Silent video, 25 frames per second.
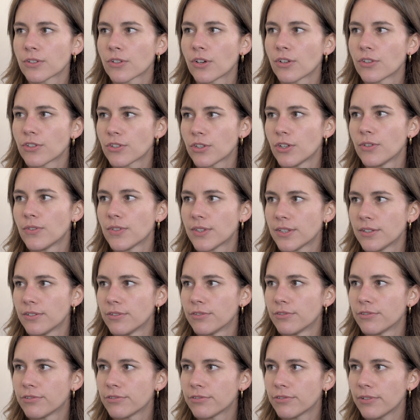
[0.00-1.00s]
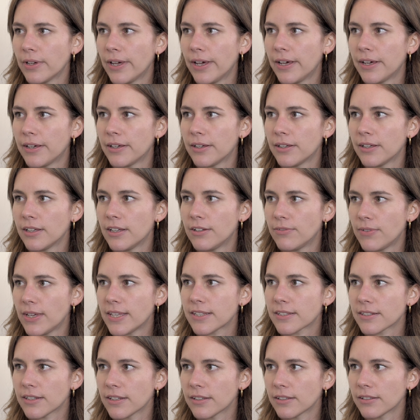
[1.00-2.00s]
conservative
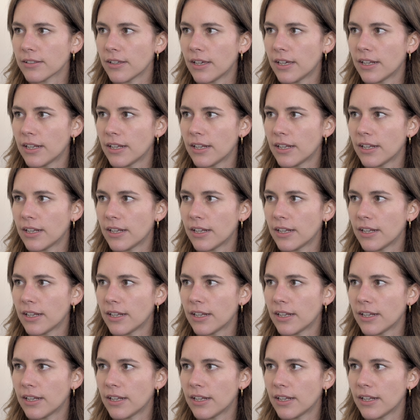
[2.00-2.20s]
investing.